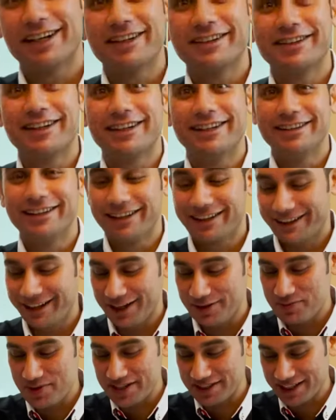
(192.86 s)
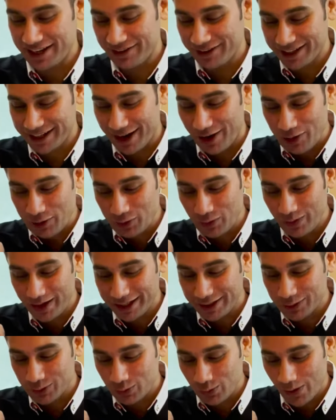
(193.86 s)
are there in the cake? First I will count
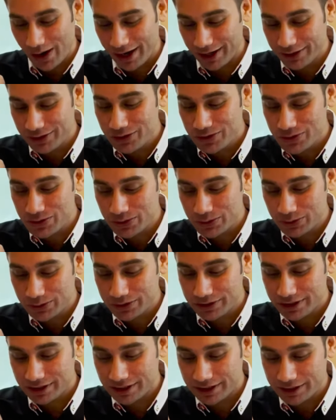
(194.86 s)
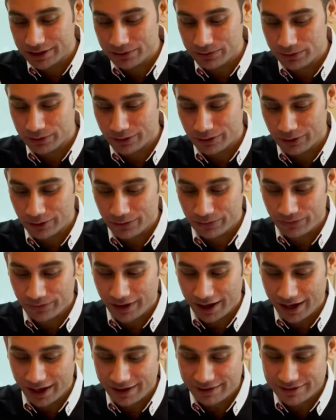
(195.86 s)
it. 1, 2, 3, 4,
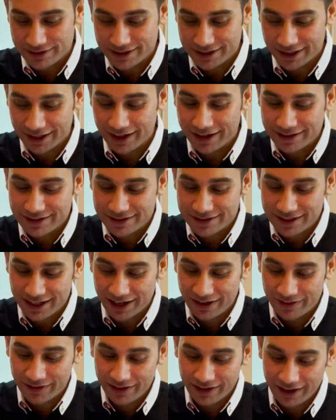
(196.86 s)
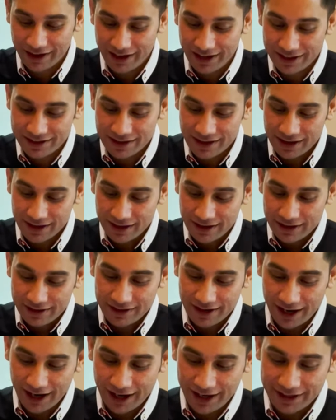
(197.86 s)
5, 6, 7, 8,
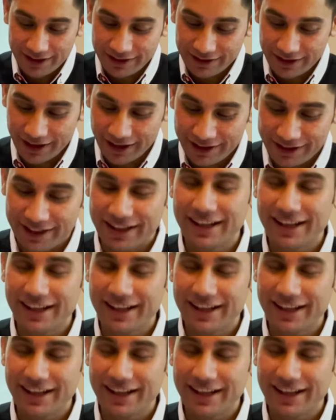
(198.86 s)
9, 10,